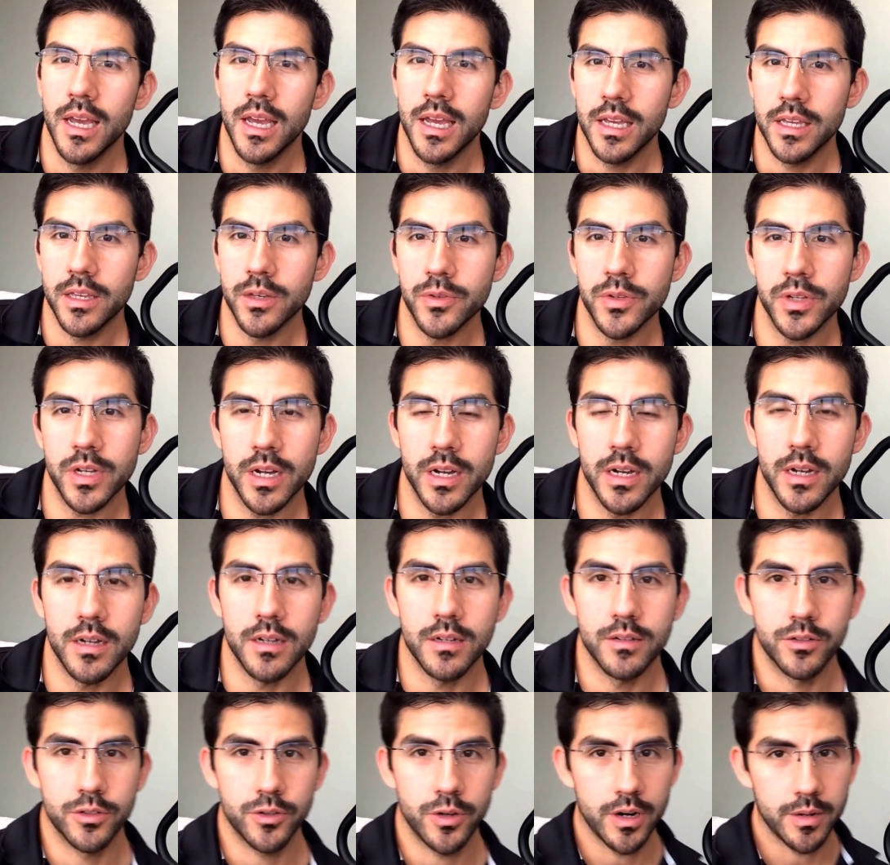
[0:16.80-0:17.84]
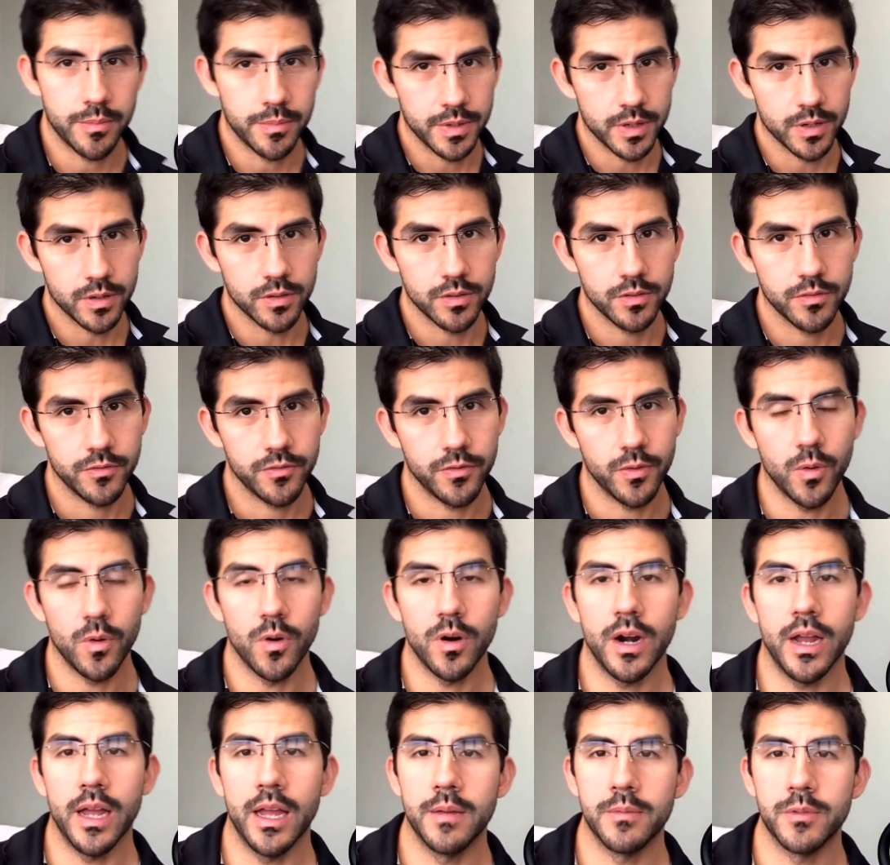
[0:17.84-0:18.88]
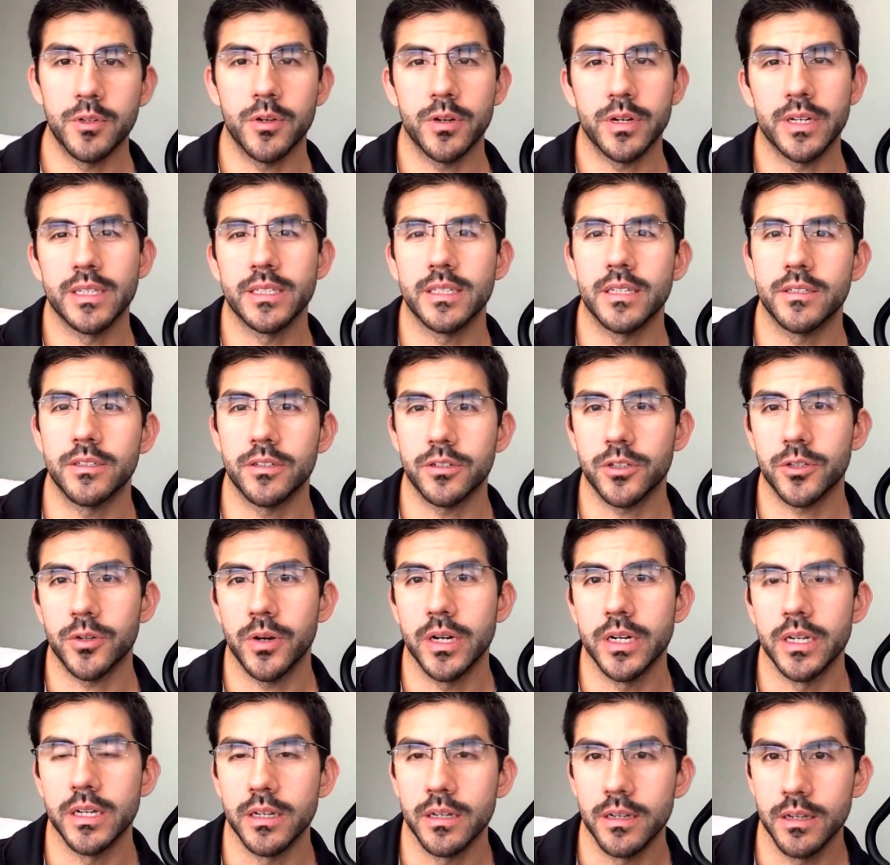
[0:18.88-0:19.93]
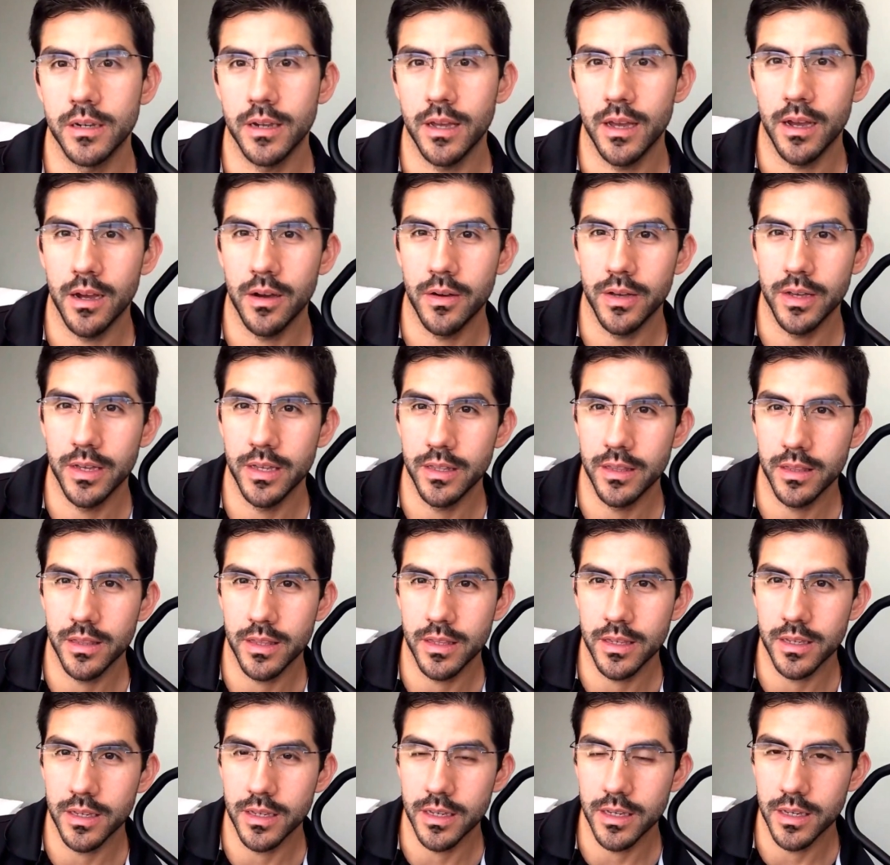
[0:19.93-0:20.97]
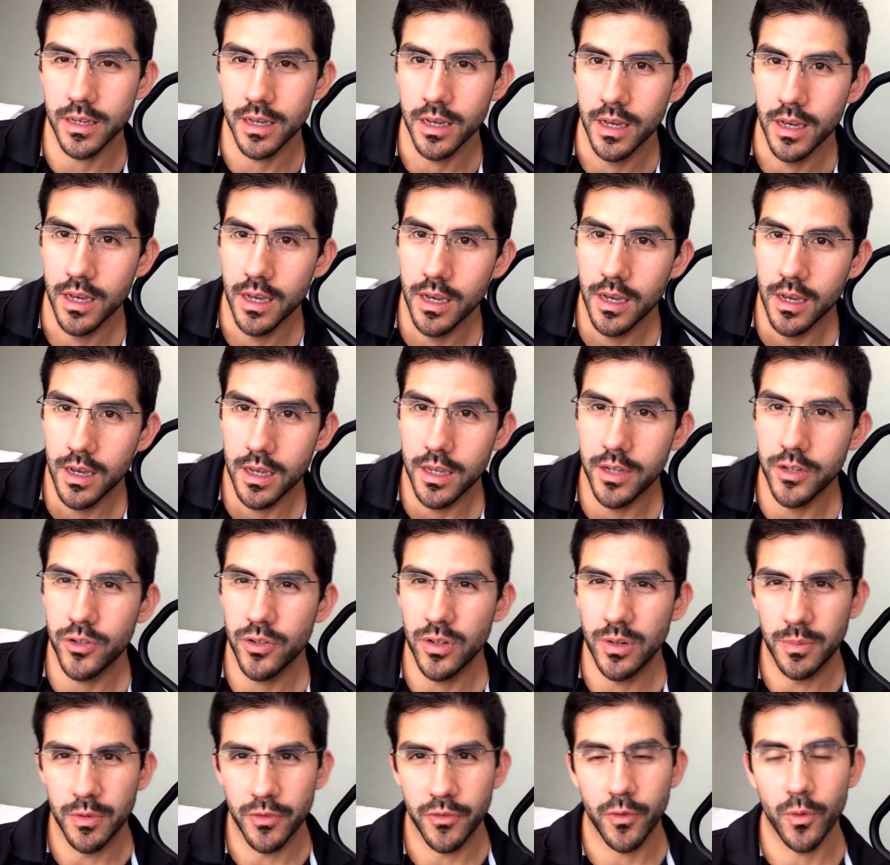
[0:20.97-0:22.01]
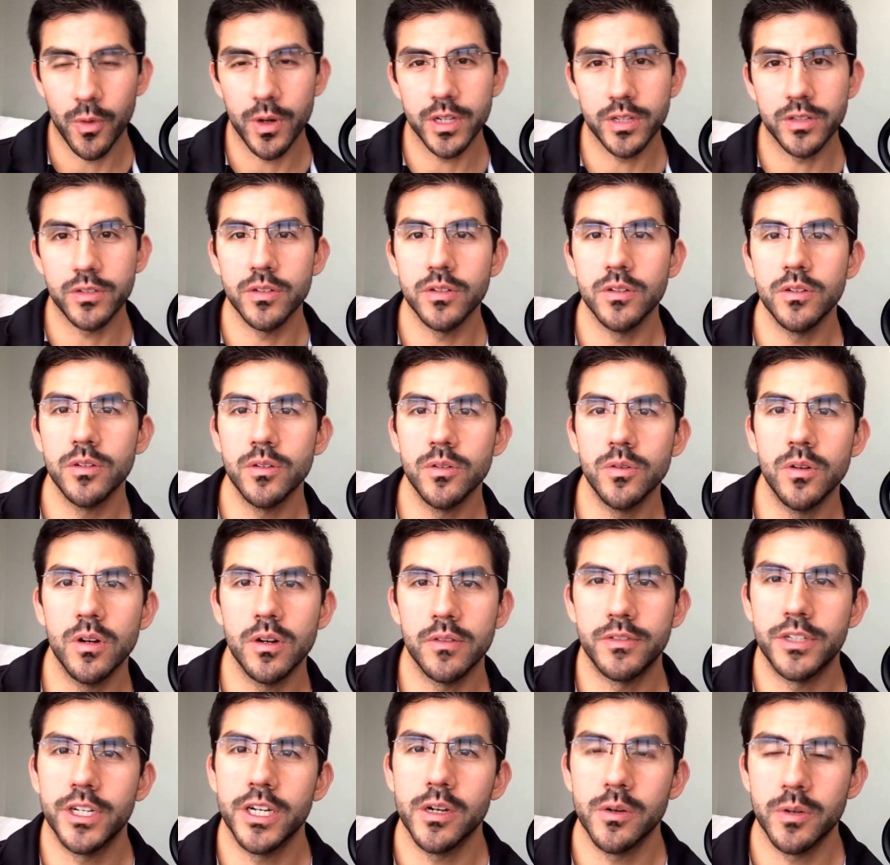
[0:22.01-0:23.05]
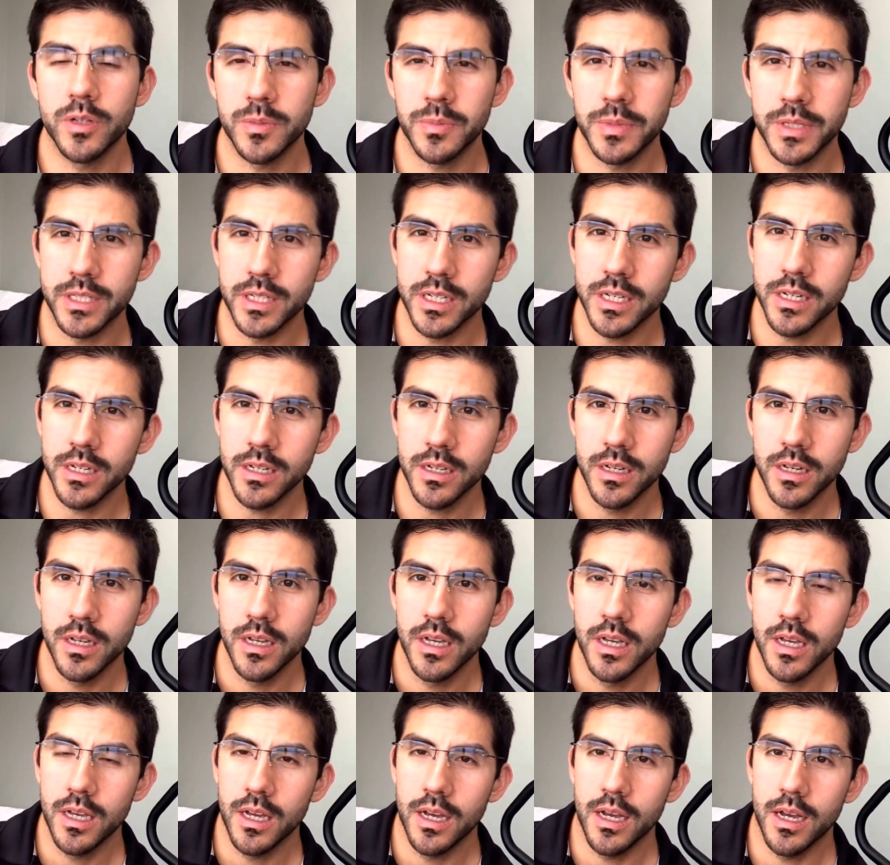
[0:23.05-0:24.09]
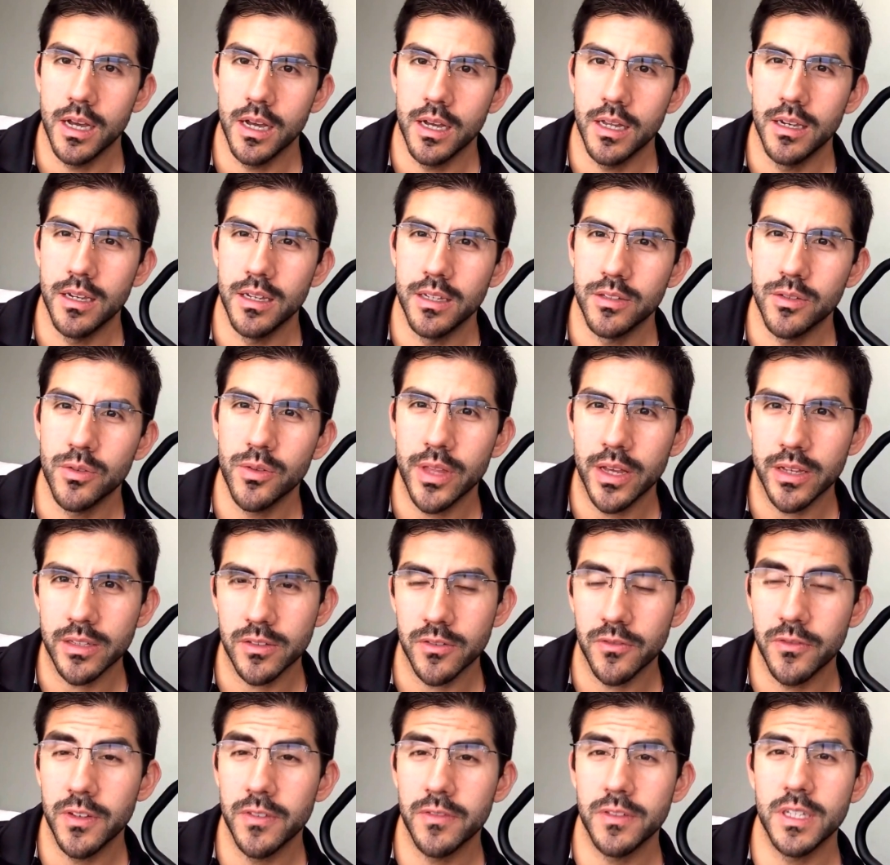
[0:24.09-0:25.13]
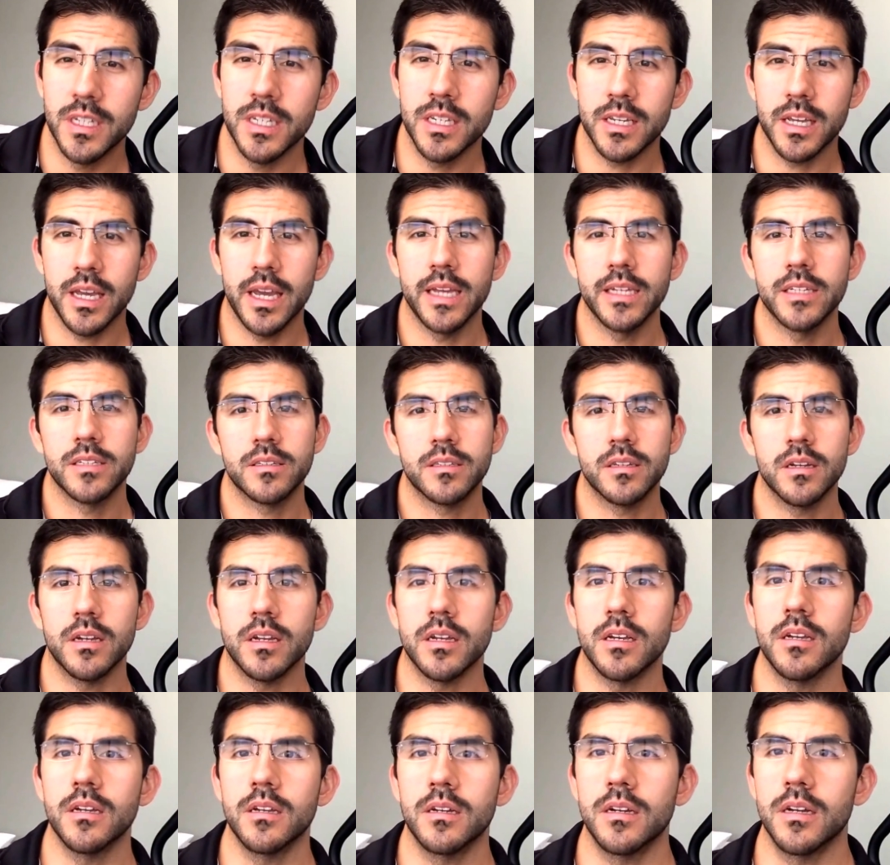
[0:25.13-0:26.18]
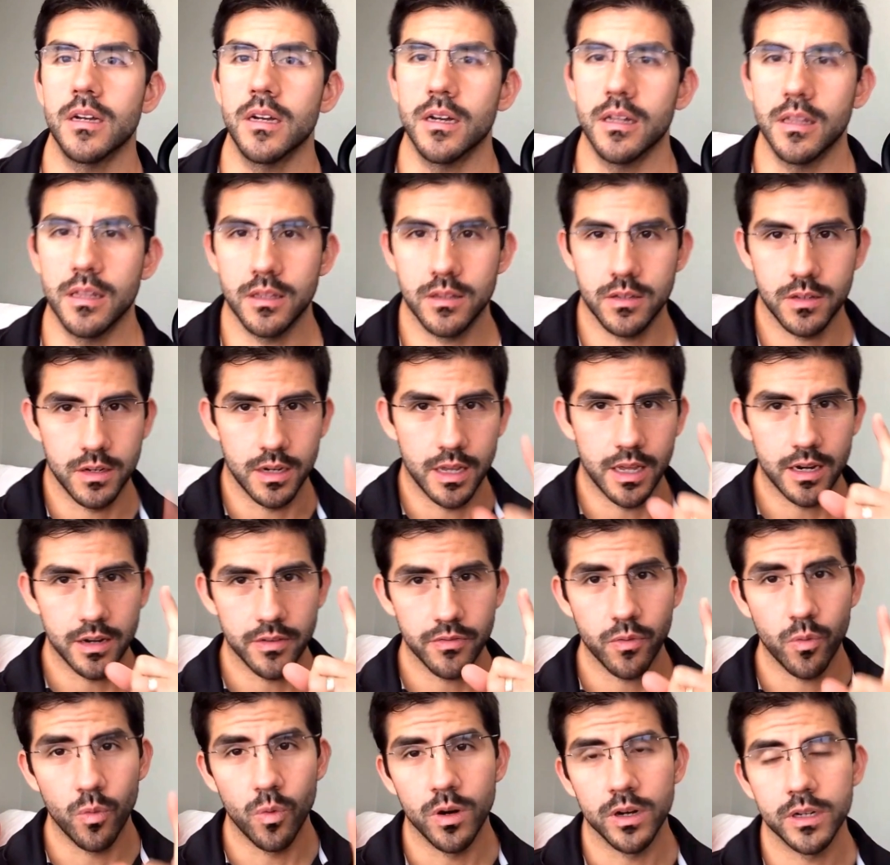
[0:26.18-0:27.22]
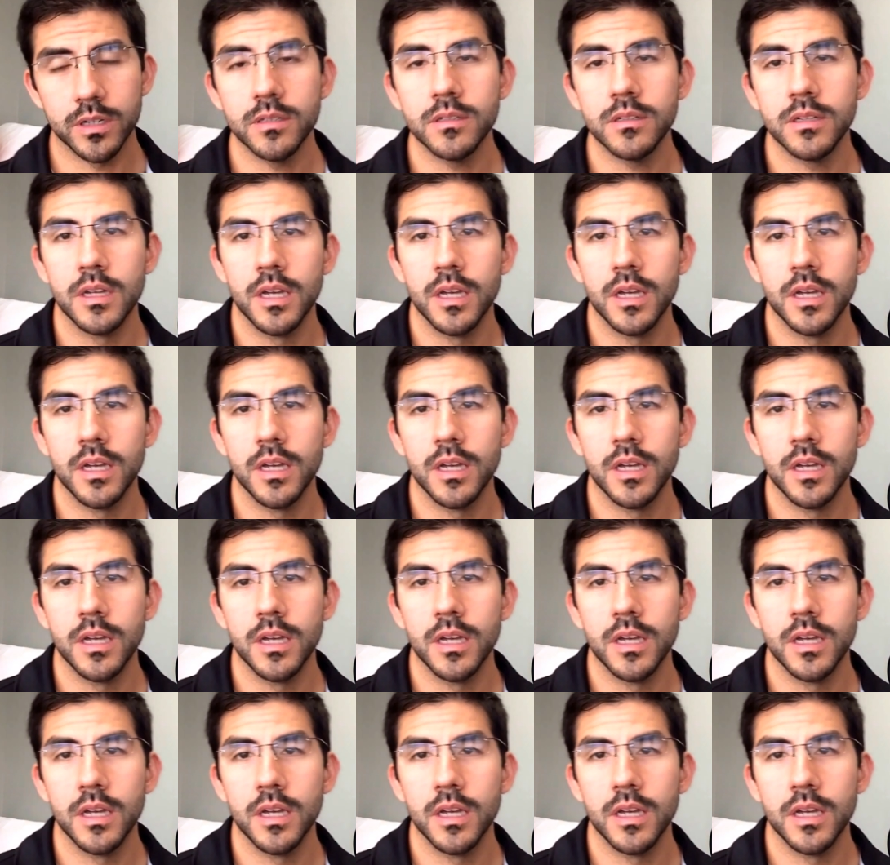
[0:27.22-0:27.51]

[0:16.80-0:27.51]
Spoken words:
using a treadmill for hamstring eccentric training. Now, in the issue number 42 of JOSPT, in a 2015 case study, that's an N of 1,